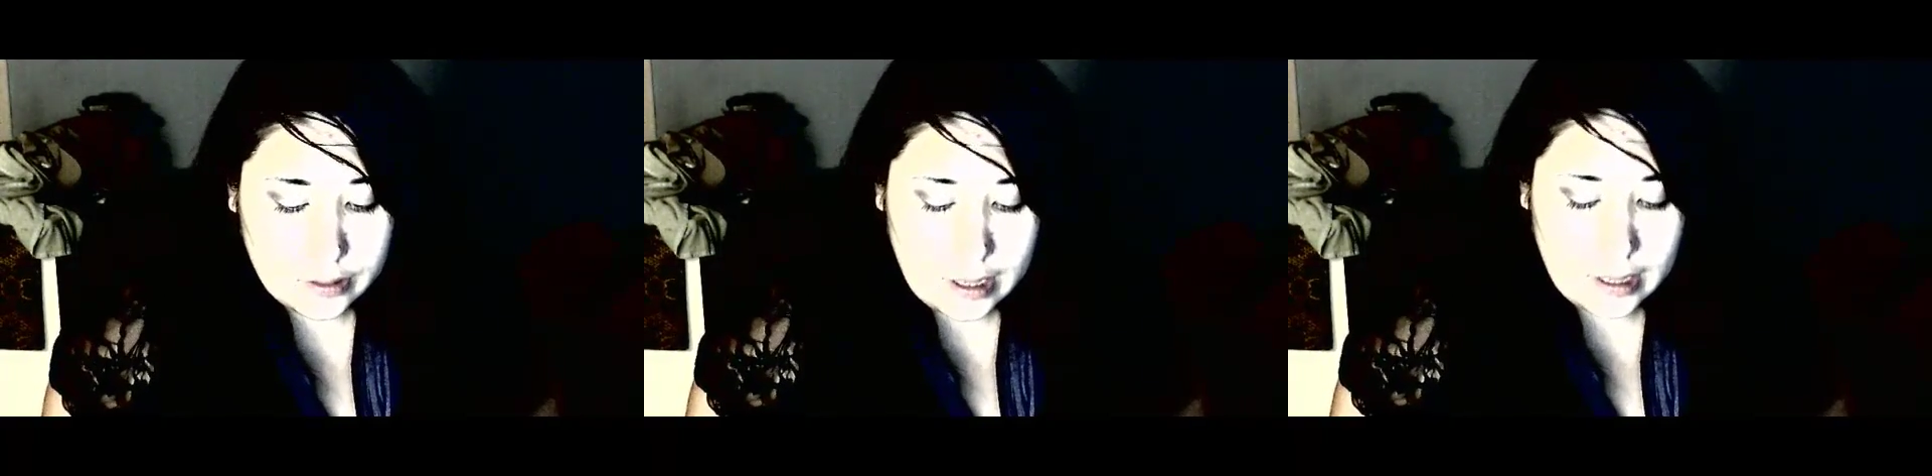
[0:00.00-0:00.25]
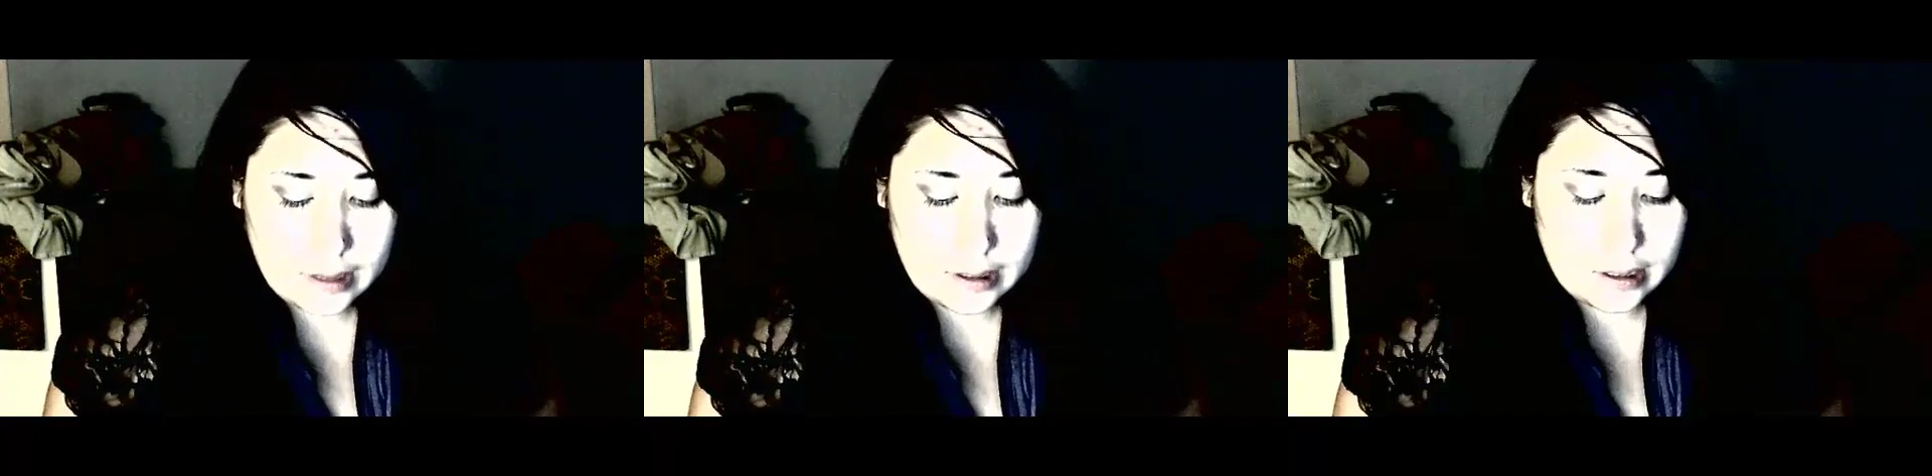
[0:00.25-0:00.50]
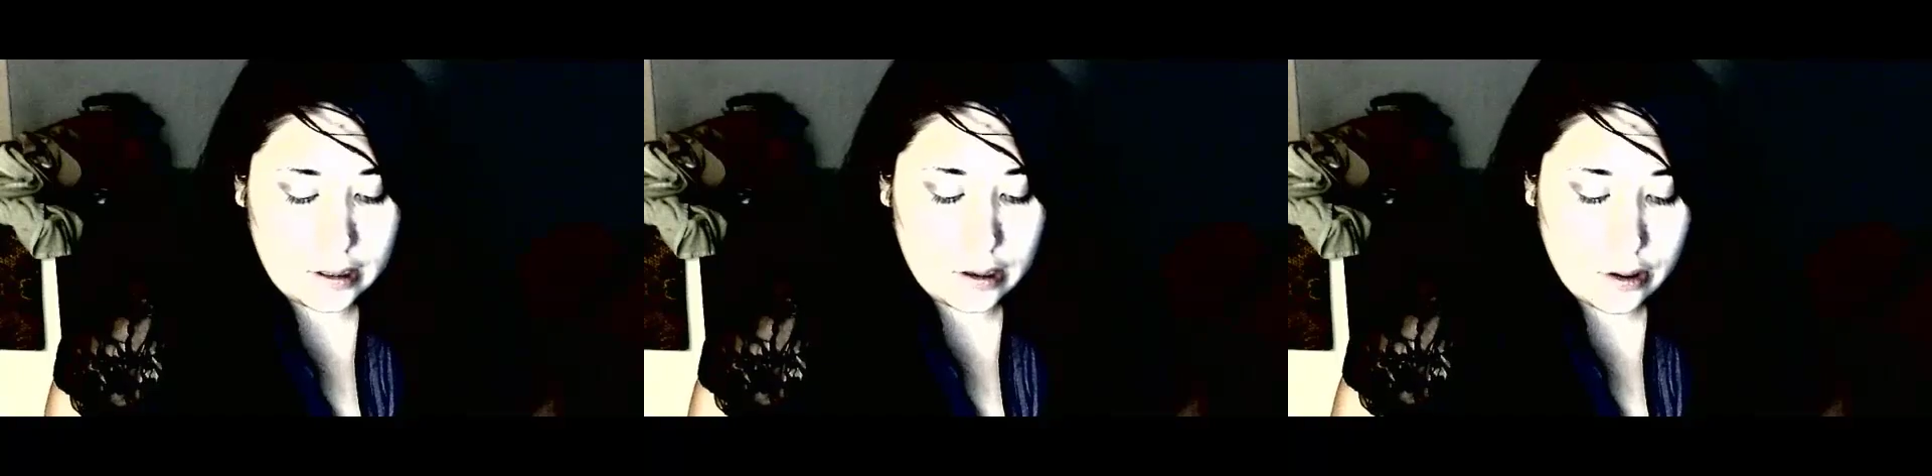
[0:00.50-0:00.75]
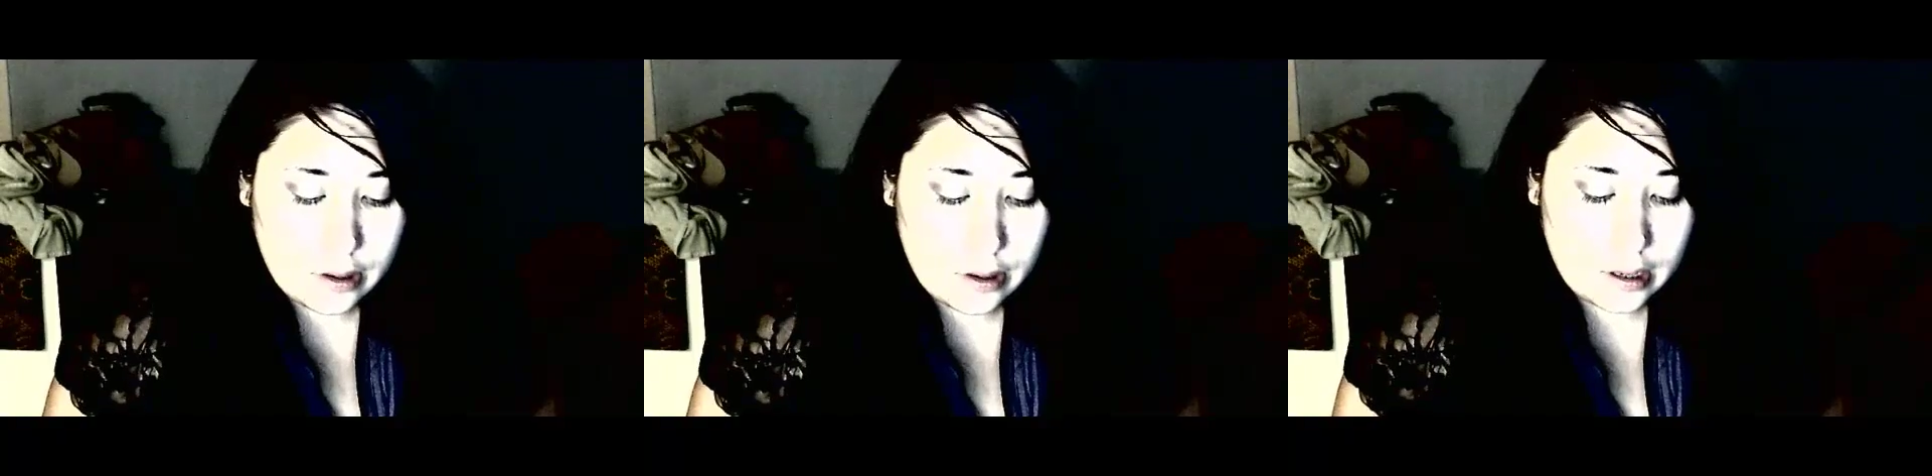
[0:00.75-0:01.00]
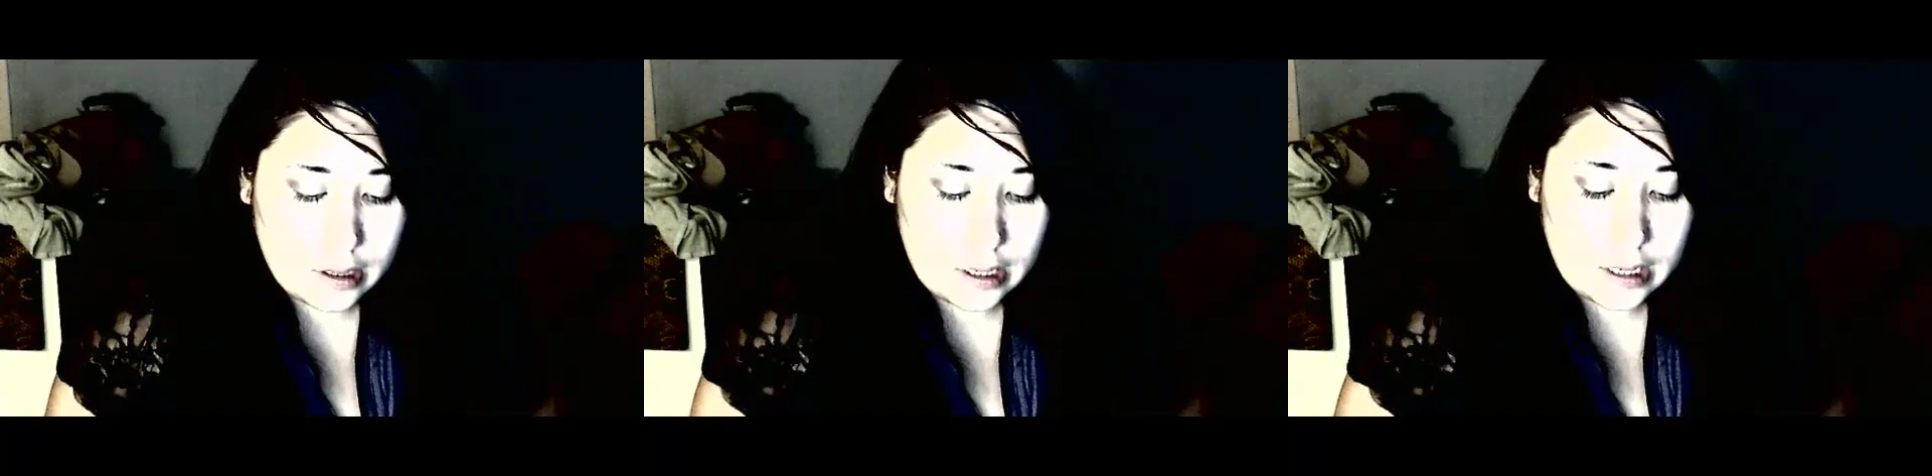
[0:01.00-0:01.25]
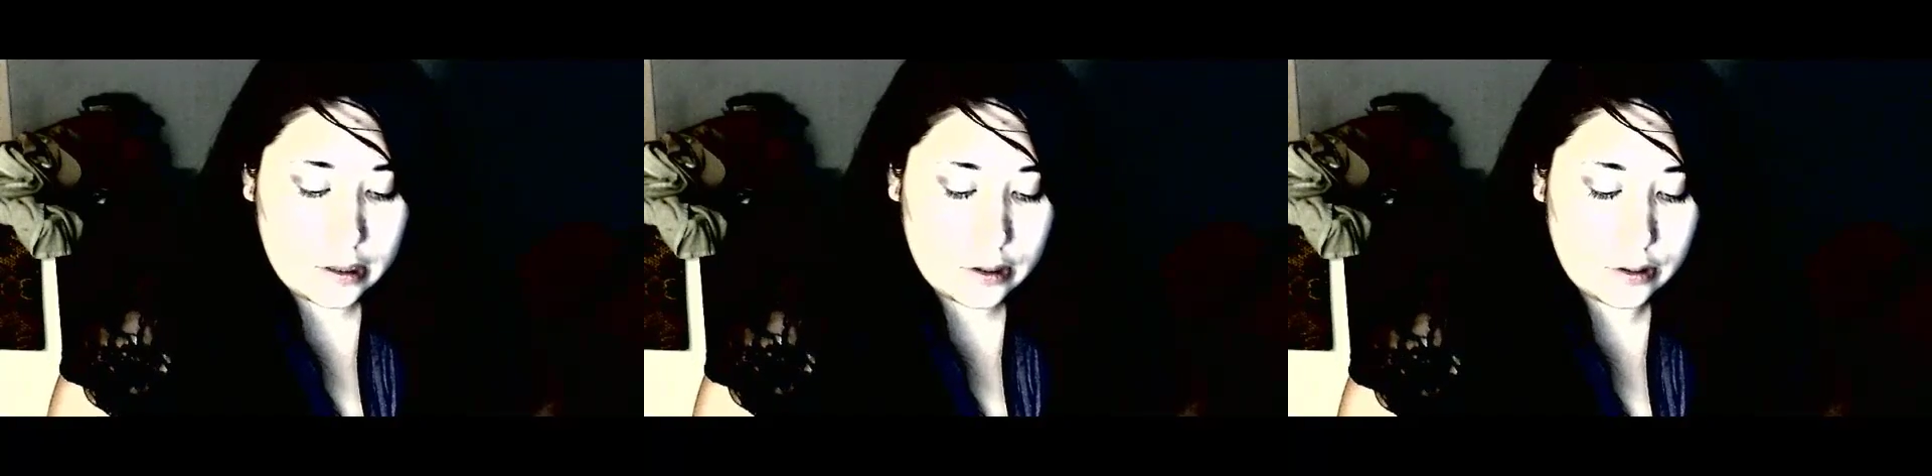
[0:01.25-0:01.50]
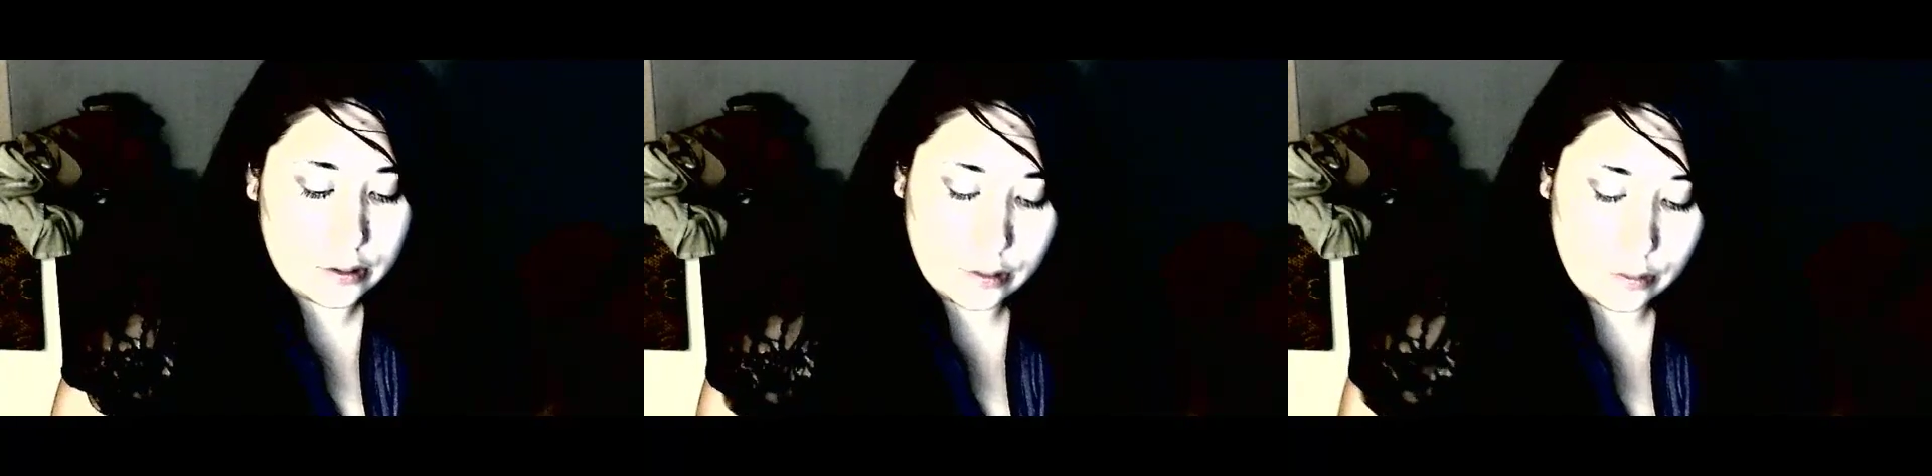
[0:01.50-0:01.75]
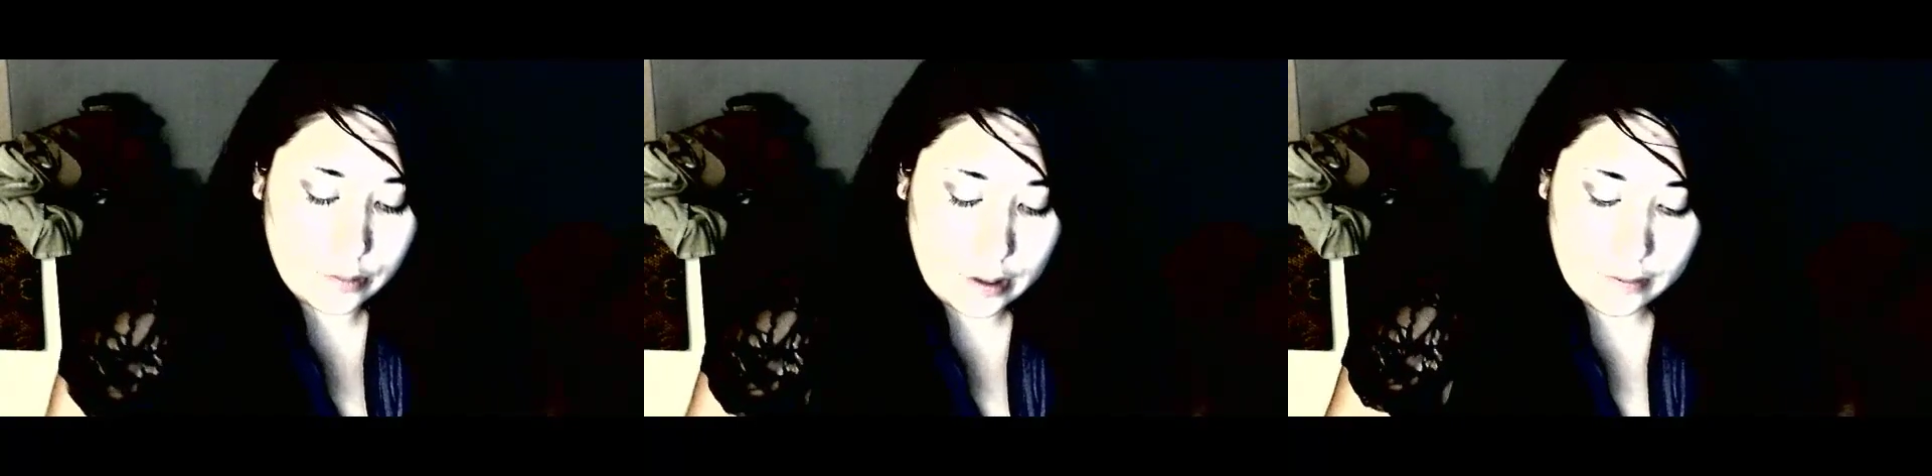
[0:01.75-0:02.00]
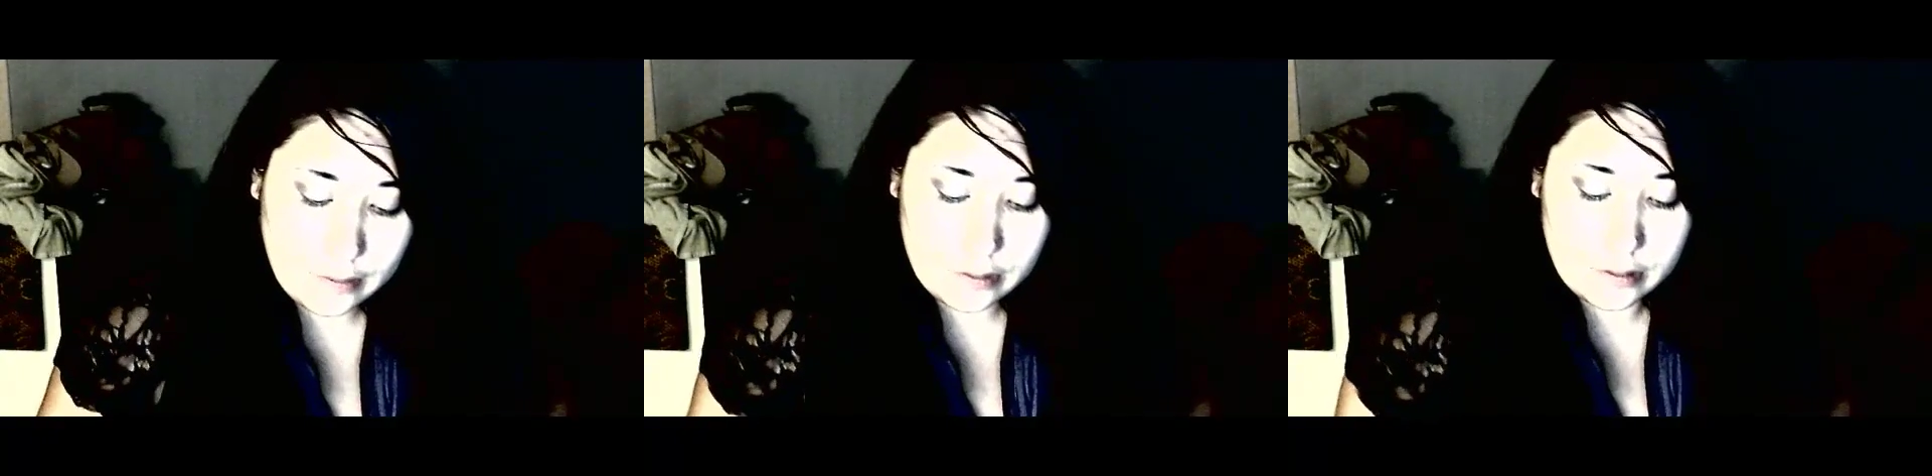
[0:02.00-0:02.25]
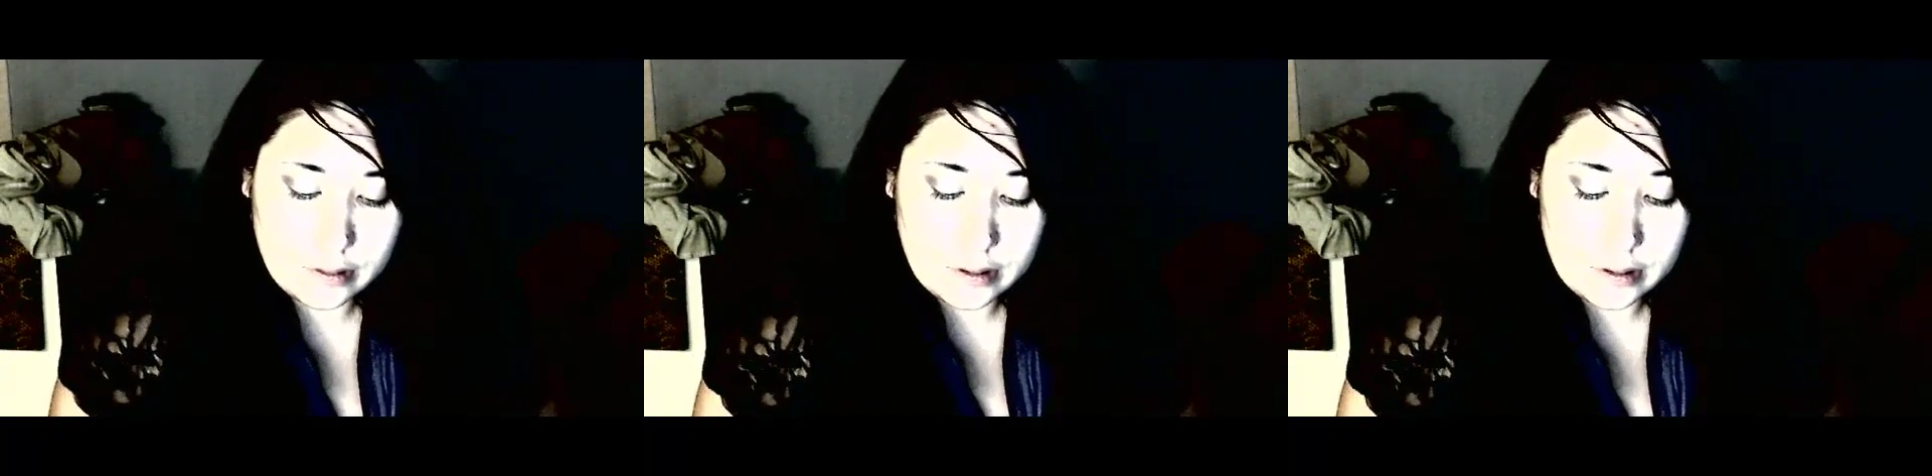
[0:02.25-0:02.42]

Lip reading: and they didn't know they needed you or whatever.